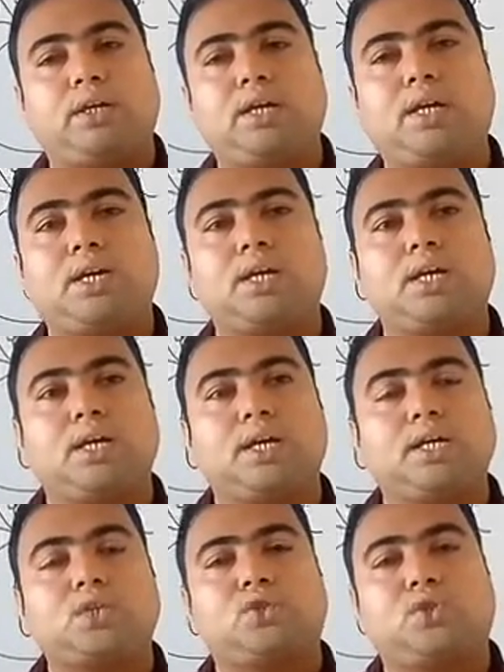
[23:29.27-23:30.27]
he
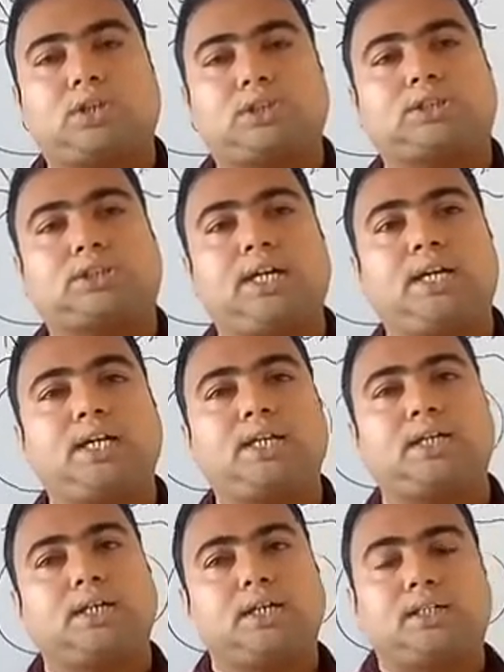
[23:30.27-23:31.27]
is not
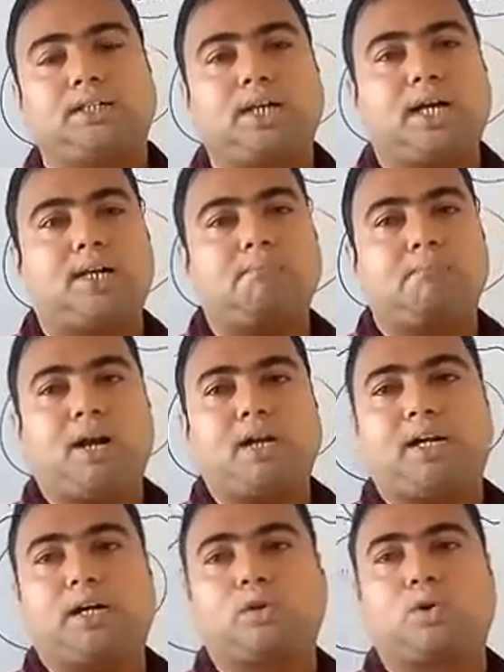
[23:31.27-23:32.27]
sending the
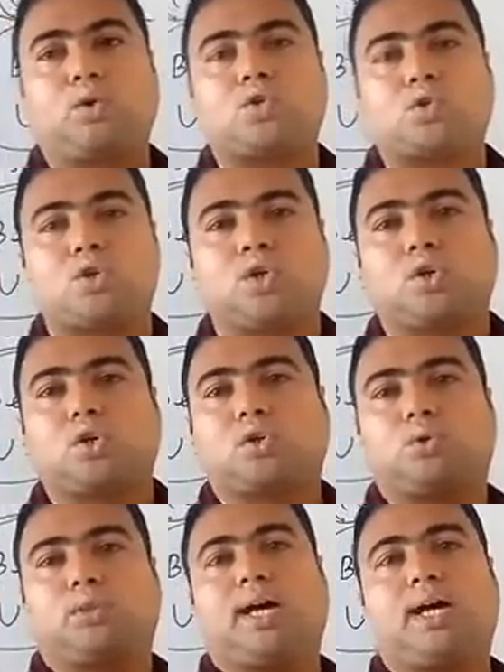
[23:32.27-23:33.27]
demanded goods
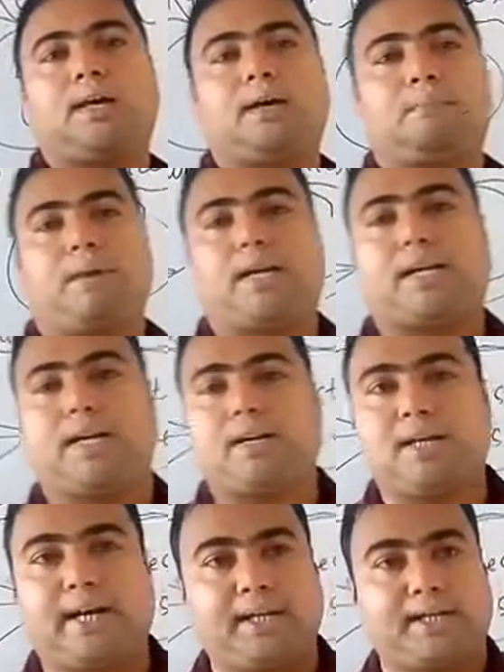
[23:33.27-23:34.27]
to the market
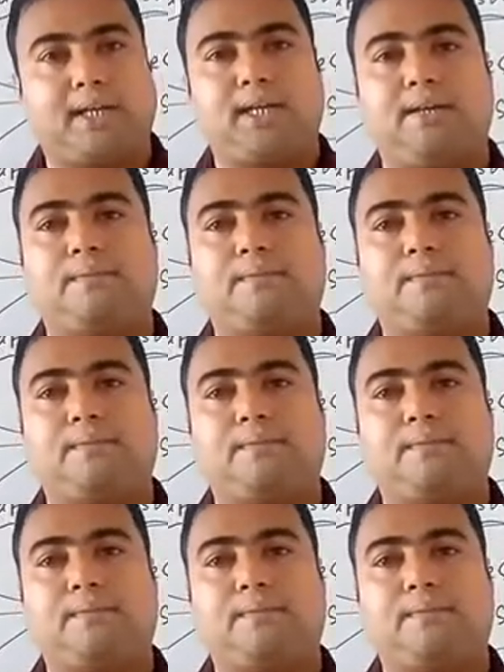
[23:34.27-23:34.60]
directly.